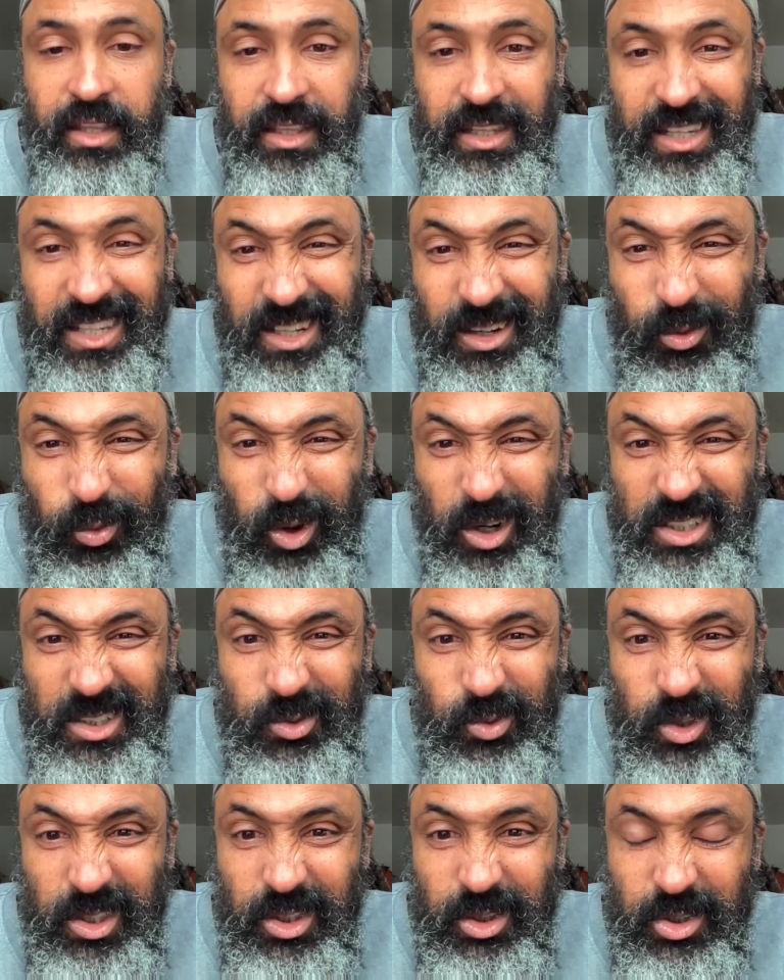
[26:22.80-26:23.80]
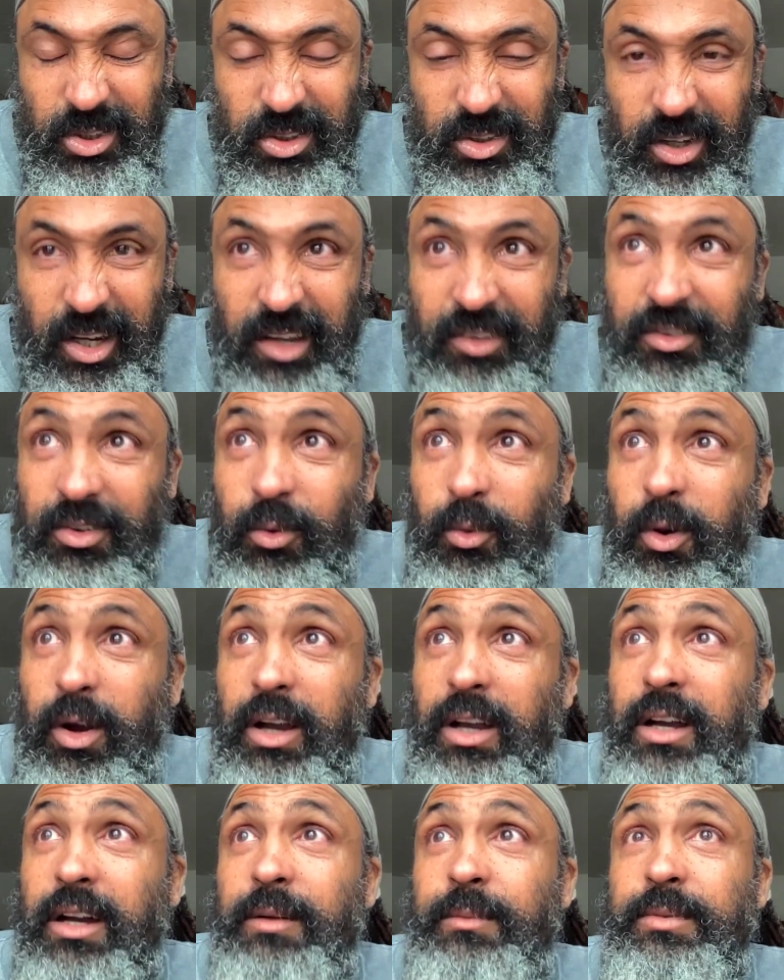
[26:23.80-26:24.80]
Need to wash the windows so I don't have to
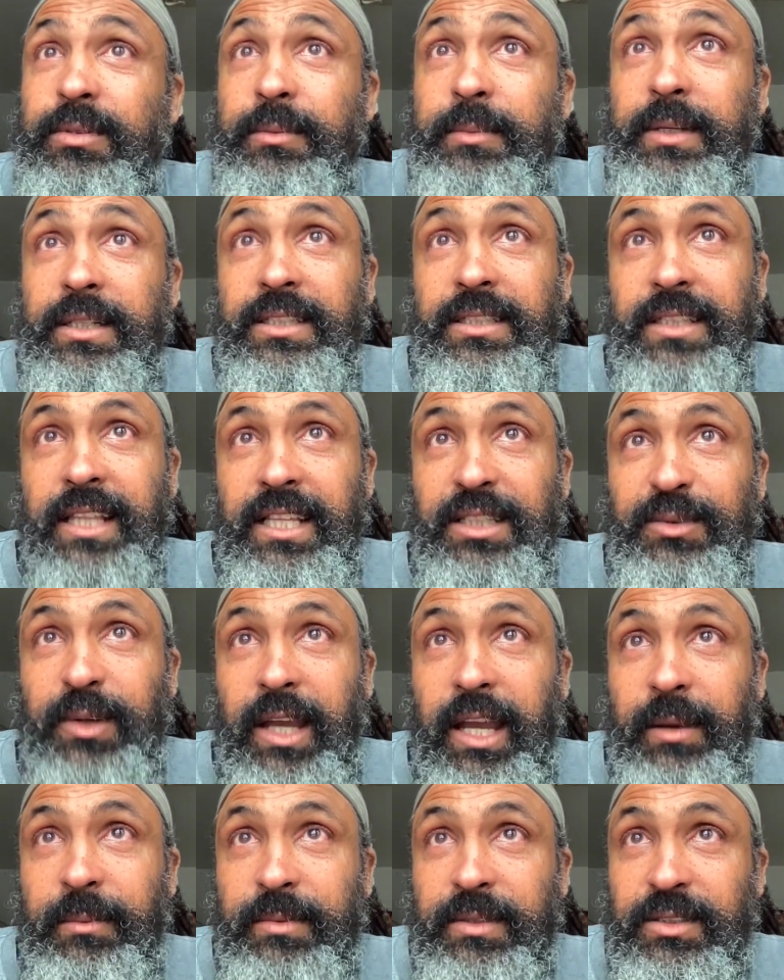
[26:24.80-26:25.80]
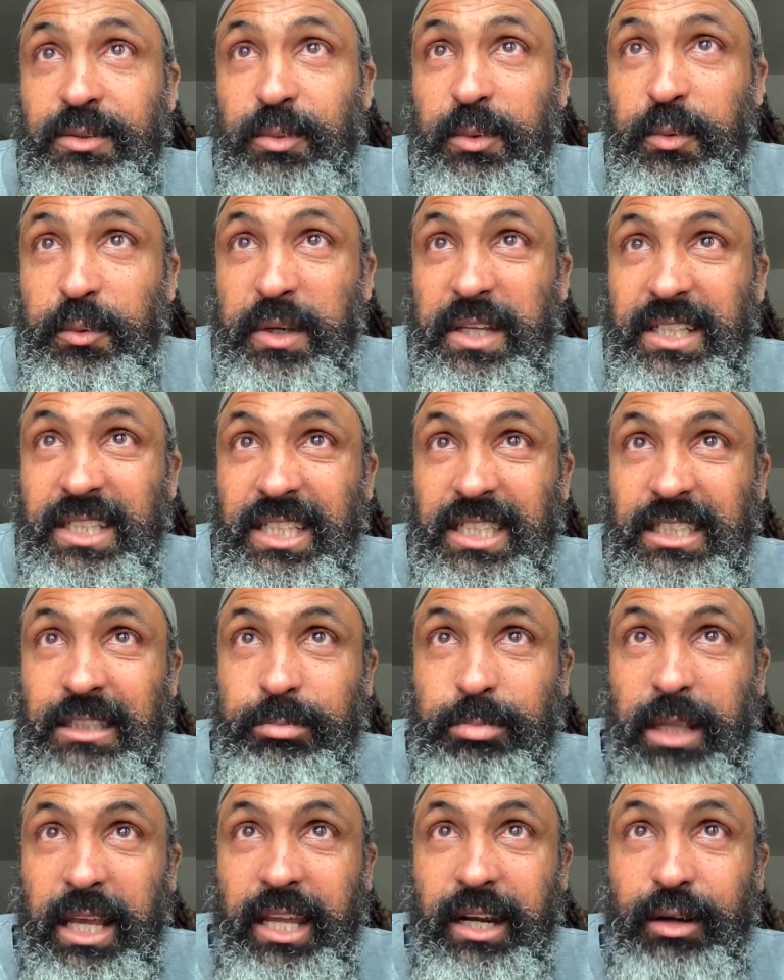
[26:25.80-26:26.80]
walk up too much. That's what happens when we get the
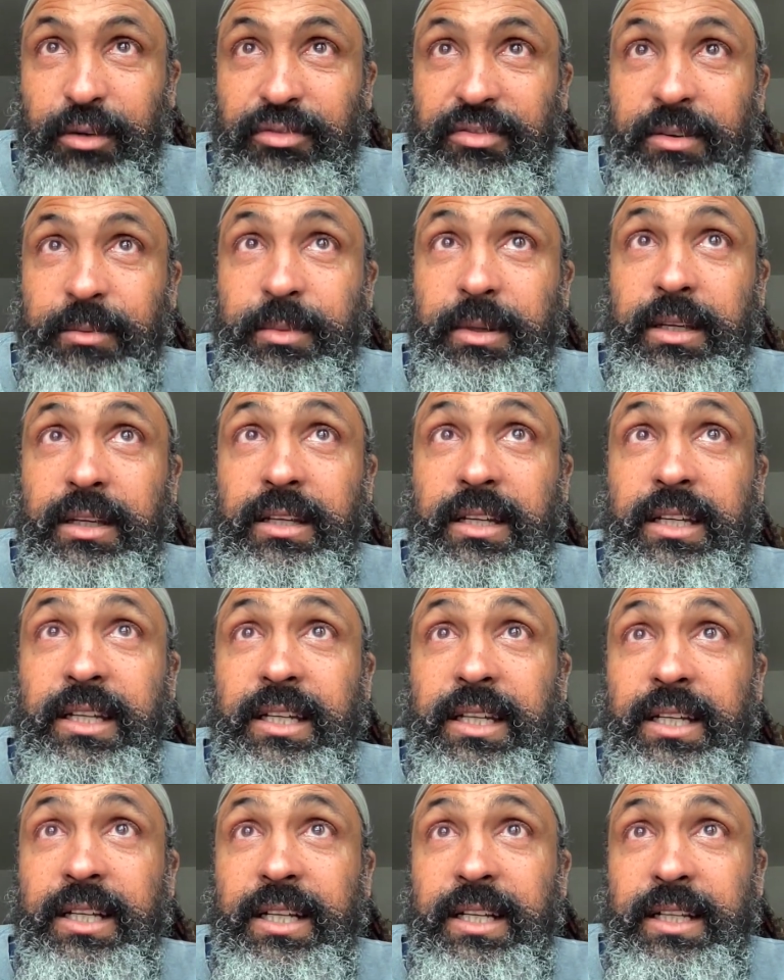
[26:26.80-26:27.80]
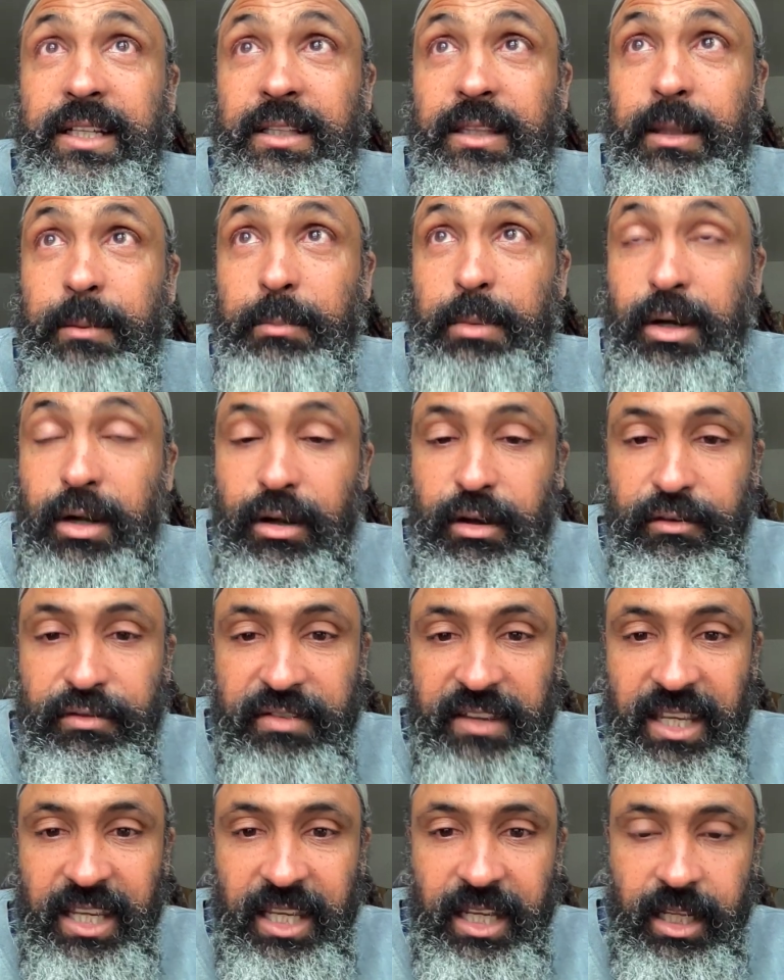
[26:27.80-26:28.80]
splatter from the bird
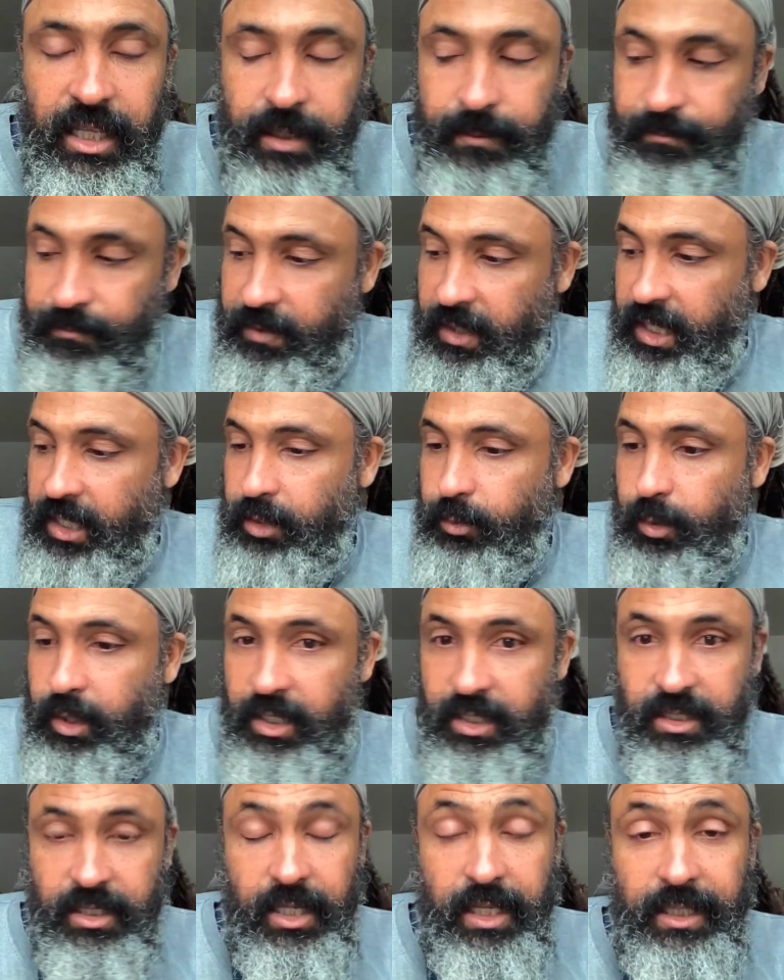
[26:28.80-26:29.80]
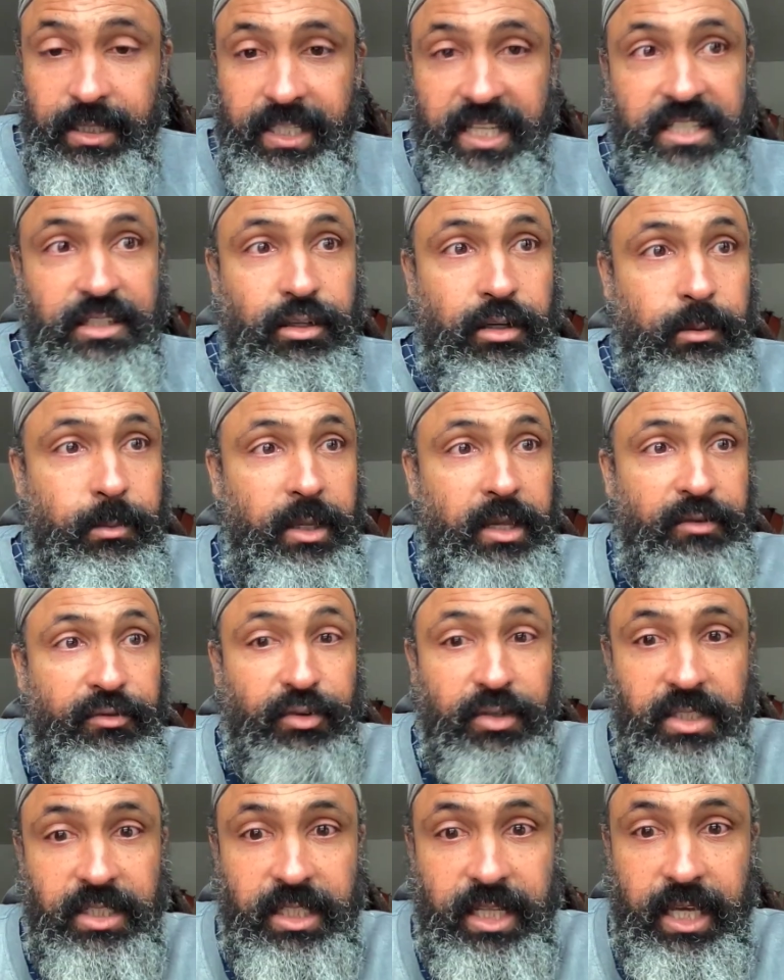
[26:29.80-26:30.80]
feed. Anyways, that's going to be it
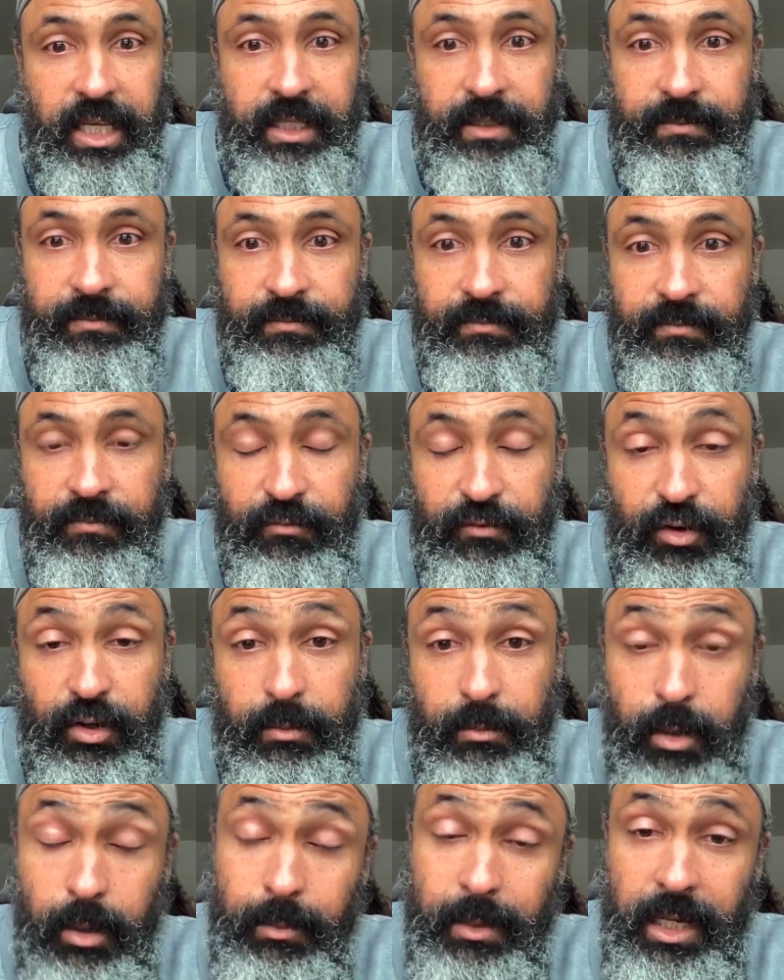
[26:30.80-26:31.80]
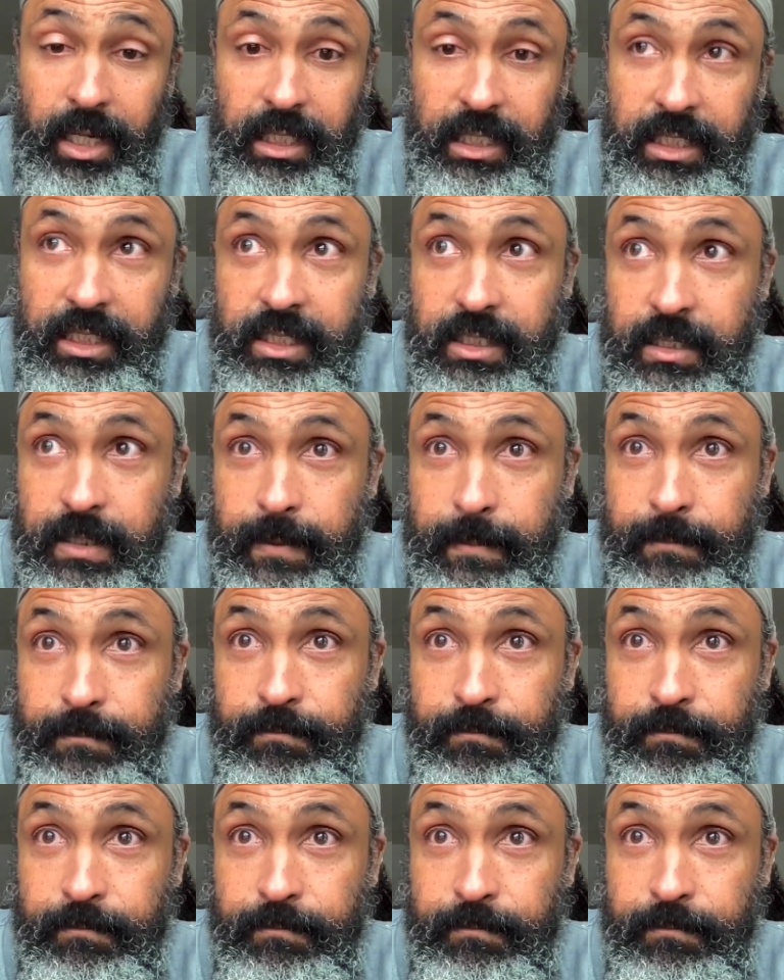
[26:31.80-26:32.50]
for today, for the moment at least.